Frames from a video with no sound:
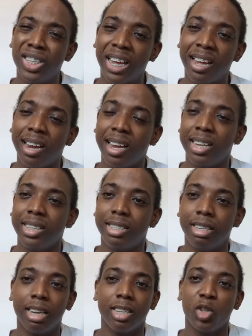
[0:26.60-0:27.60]
near and
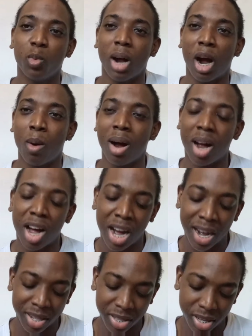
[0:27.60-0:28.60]
dear to our
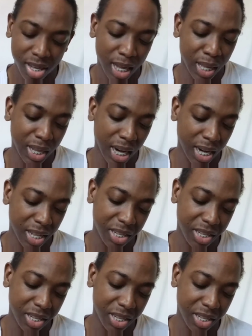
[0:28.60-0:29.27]
hearts, and that